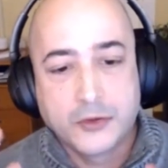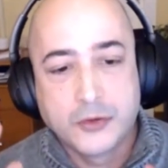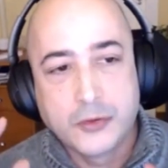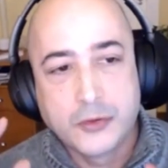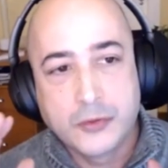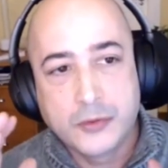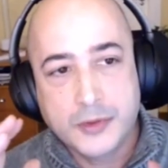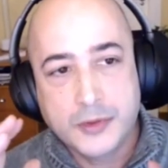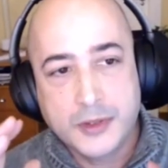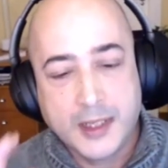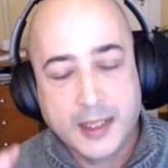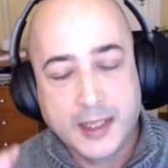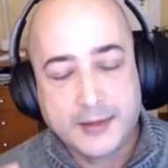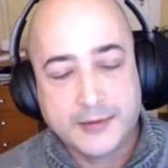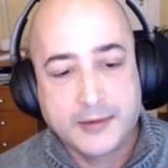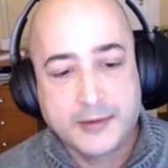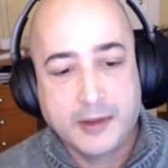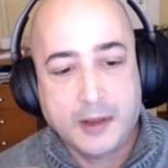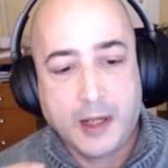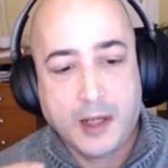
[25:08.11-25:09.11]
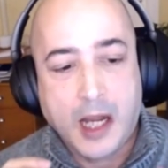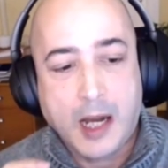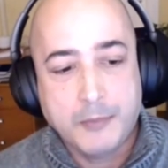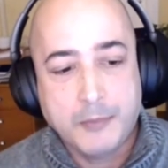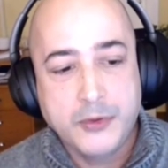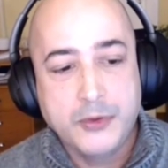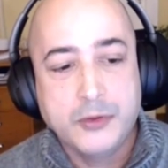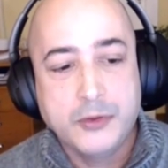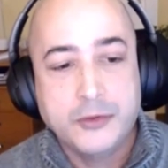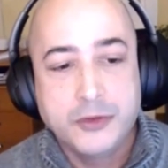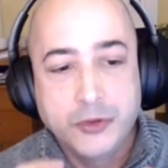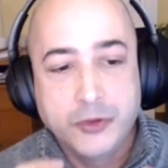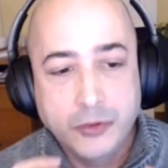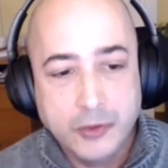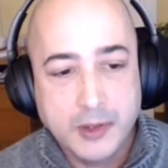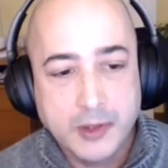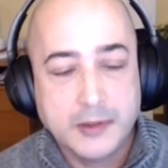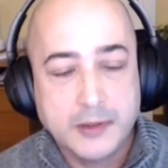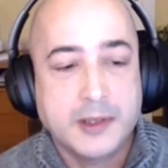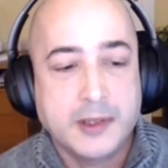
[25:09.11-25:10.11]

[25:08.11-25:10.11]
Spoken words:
to just help you during